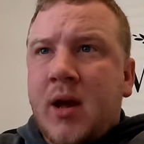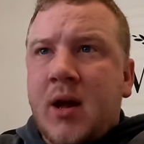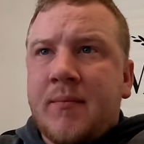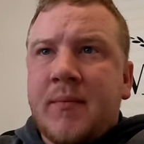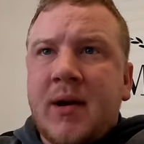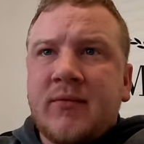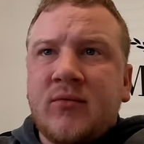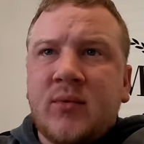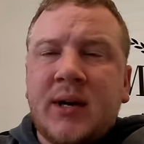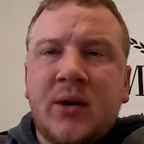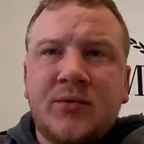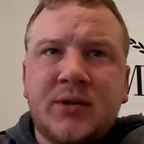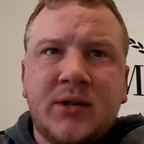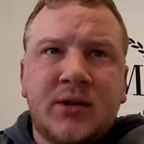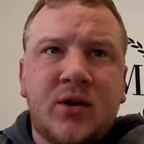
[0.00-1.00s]
Everyone
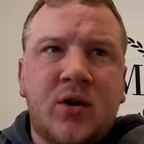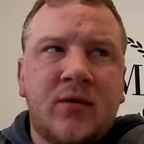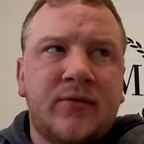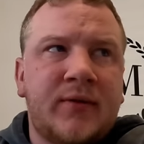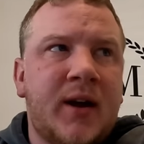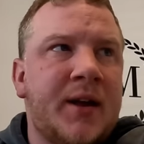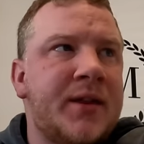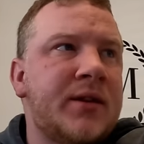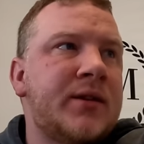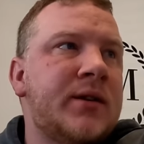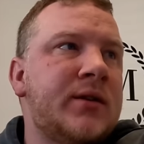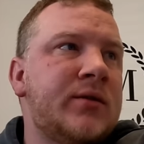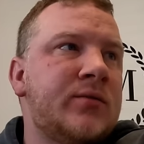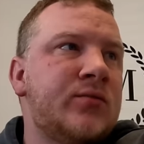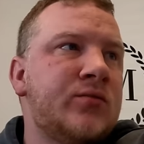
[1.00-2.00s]
else is off other
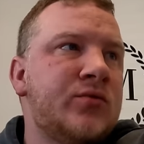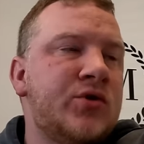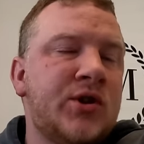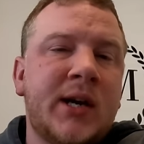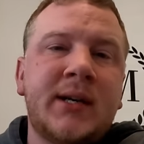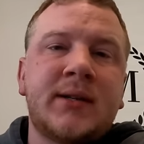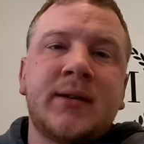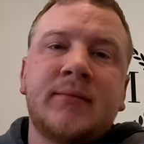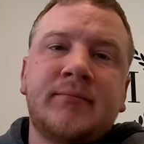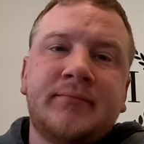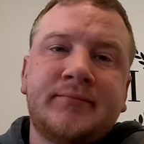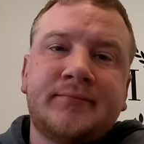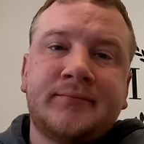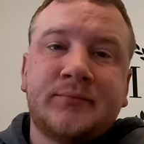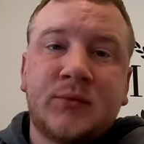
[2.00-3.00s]
than Jason,
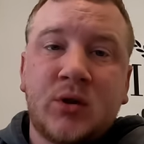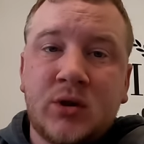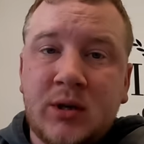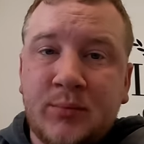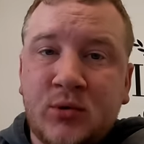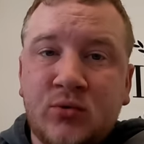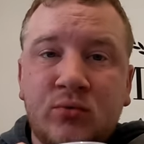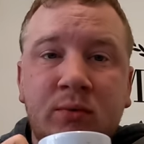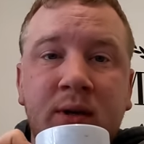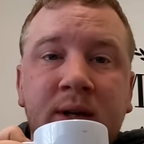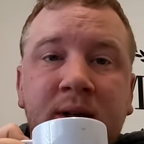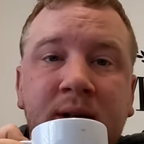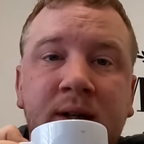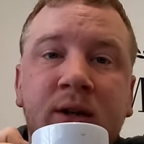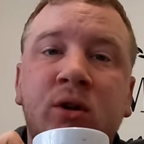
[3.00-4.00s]
typical
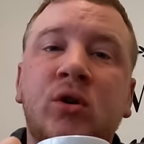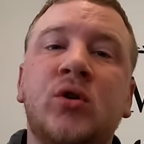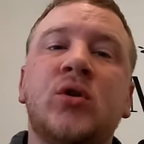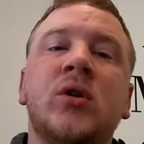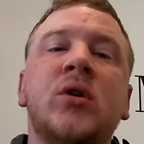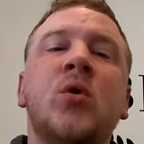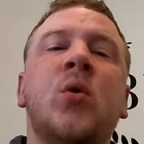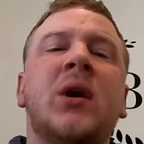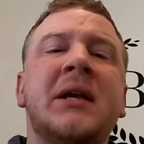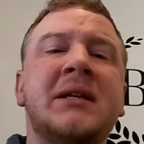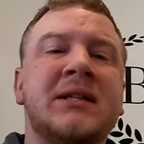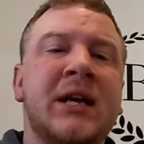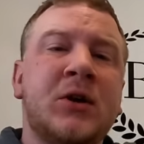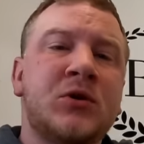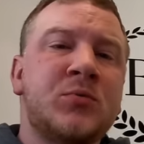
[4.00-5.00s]
good quality
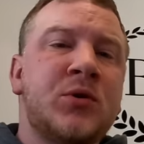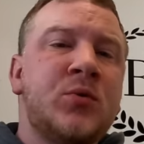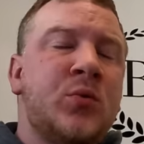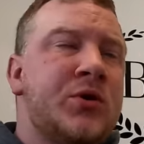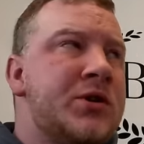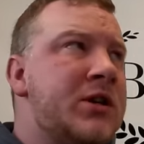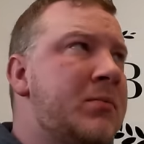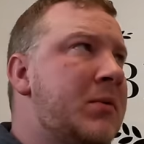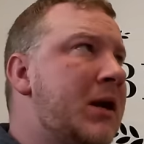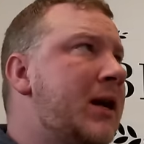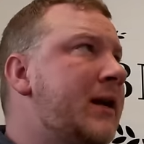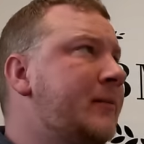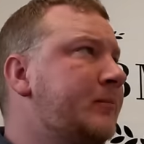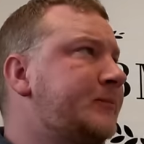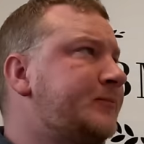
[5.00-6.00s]
salesman, wants to be
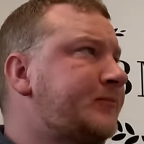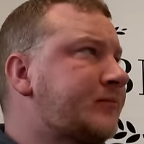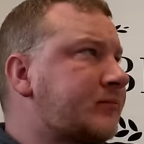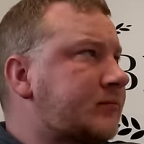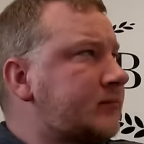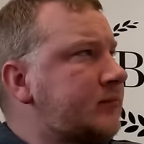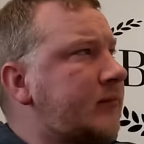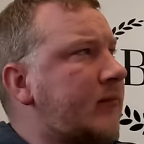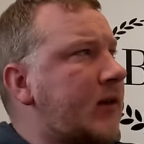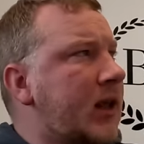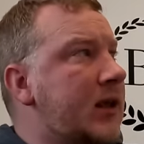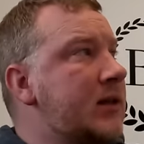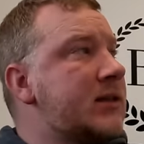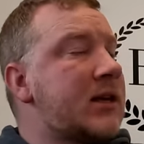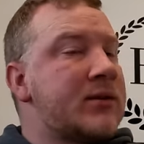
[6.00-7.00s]
here.
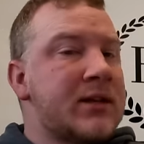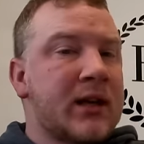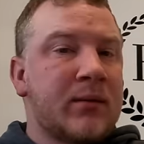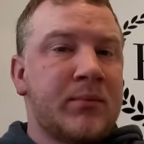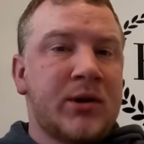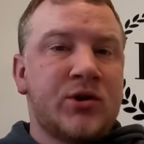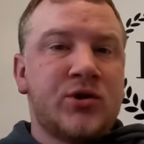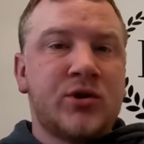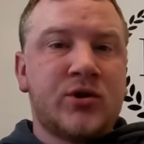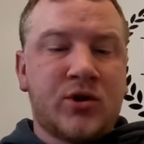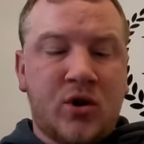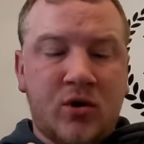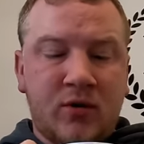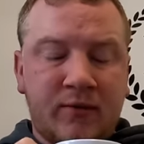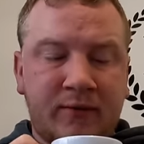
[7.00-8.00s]
He's out taking pictures
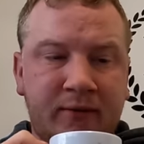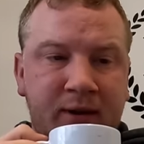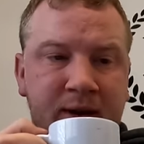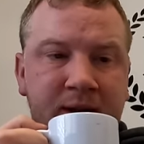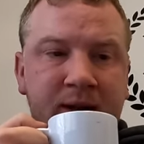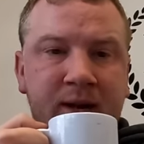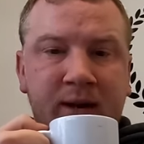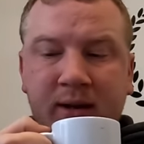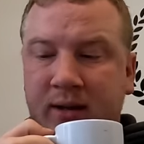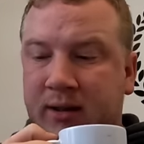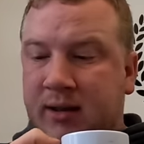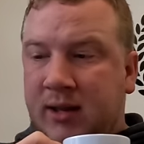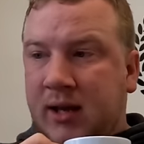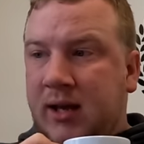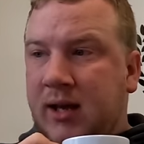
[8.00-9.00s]
of
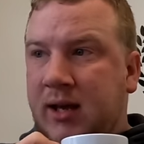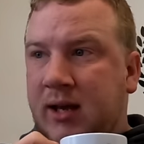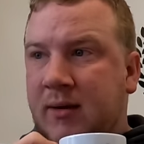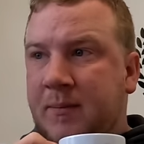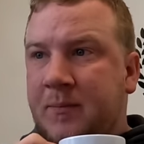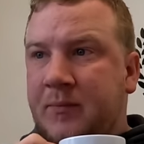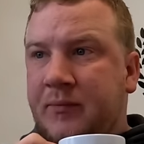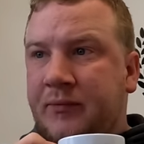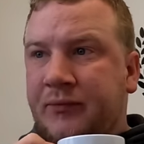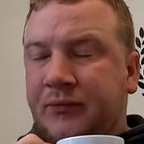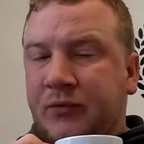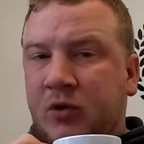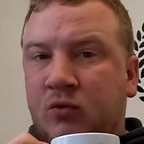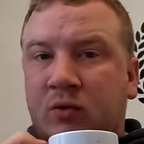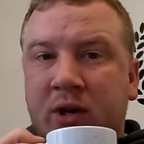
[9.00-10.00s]
the
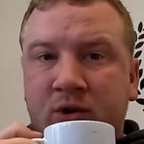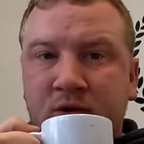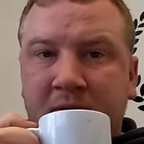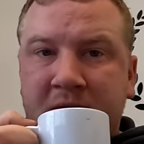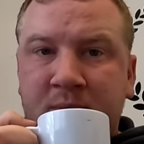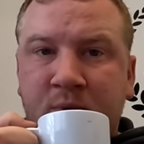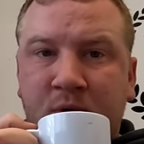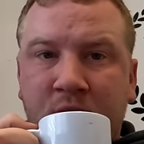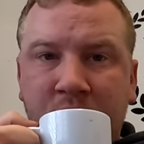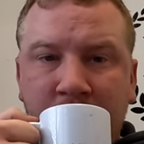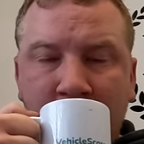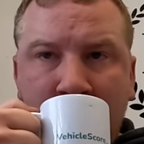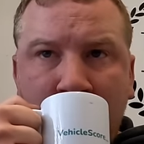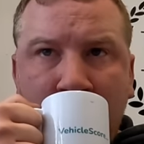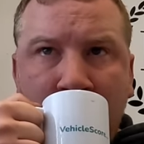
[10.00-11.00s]
Range Rover Sport